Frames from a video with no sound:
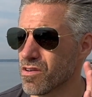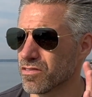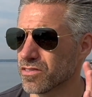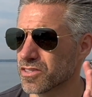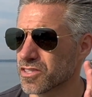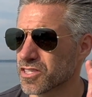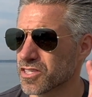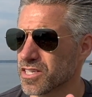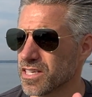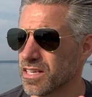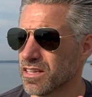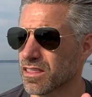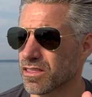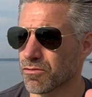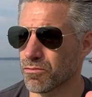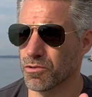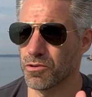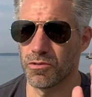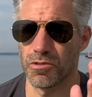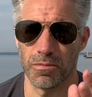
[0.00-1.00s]
see
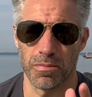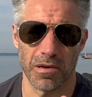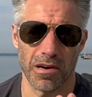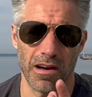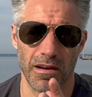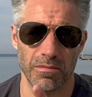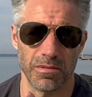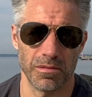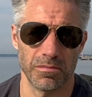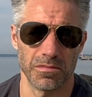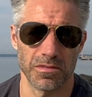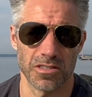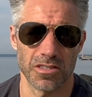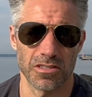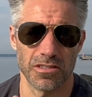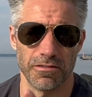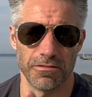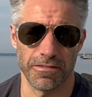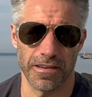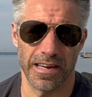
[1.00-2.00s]
through the problems
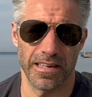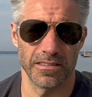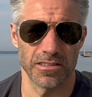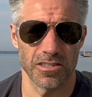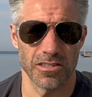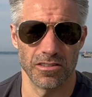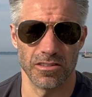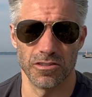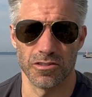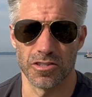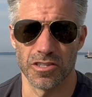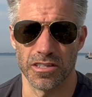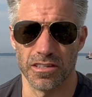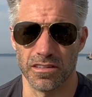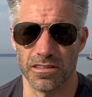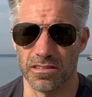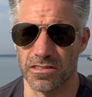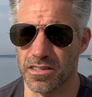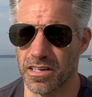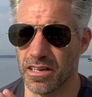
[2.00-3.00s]
to find
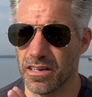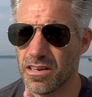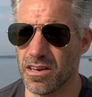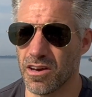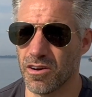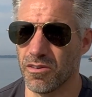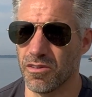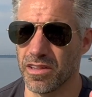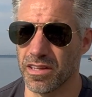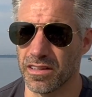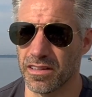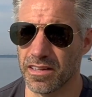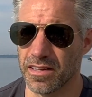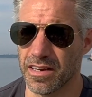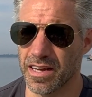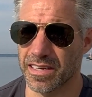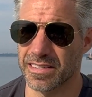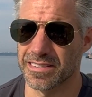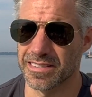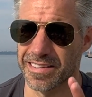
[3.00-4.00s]
solutions and know that the
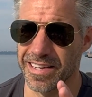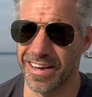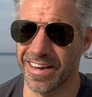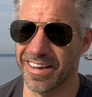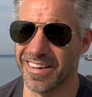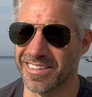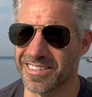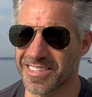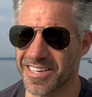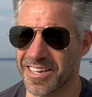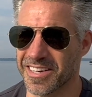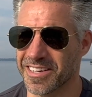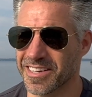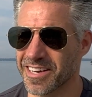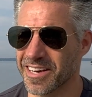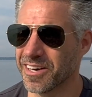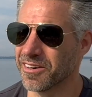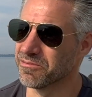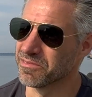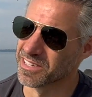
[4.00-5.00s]
next day is going to
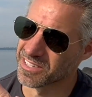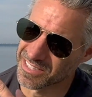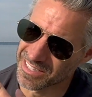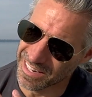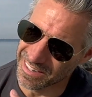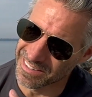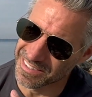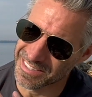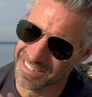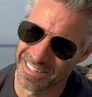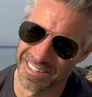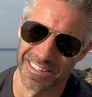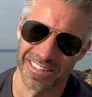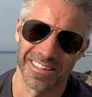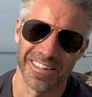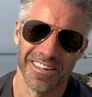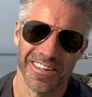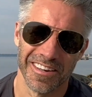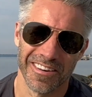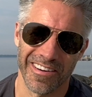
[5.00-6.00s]
come, the sun is going to
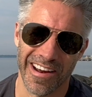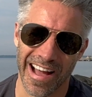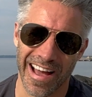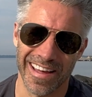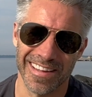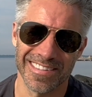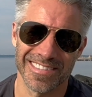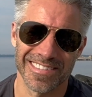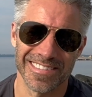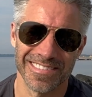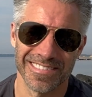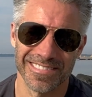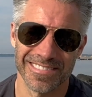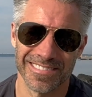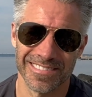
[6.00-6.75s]
rise.